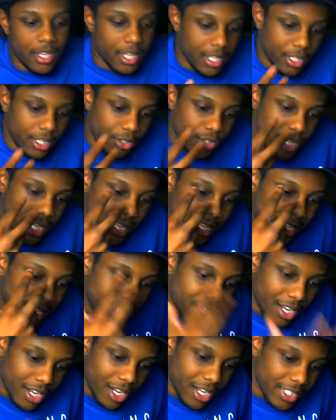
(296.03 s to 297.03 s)
you taking
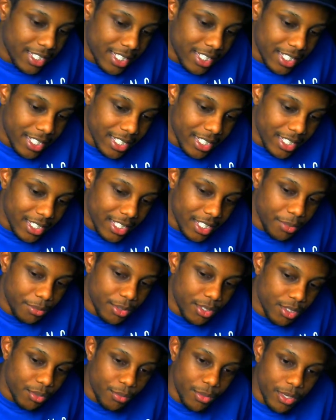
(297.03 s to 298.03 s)
content that
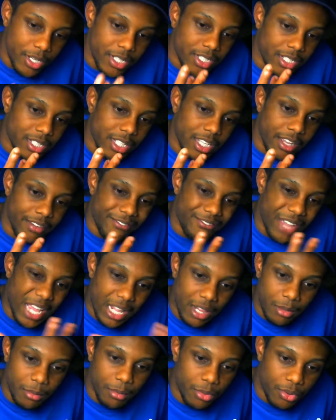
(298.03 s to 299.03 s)
was originally
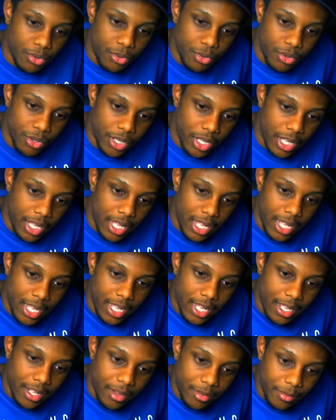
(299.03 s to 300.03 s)
available
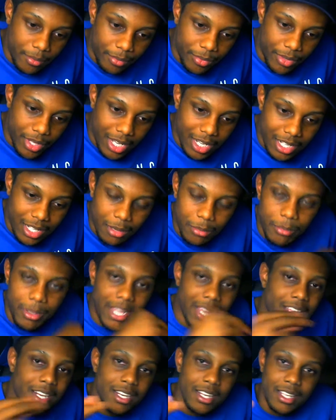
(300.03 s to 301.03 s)
and then
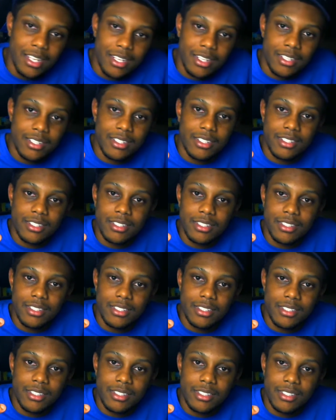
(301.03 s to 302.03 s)
making it
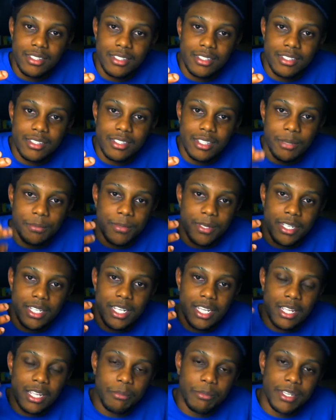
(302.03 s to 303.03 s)
something
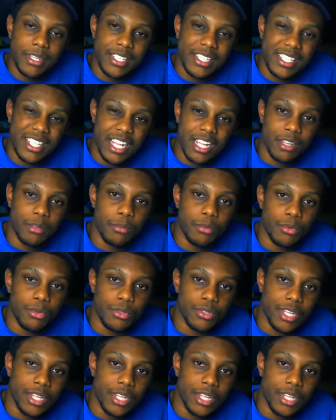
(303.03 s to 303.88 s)
that can be sellable.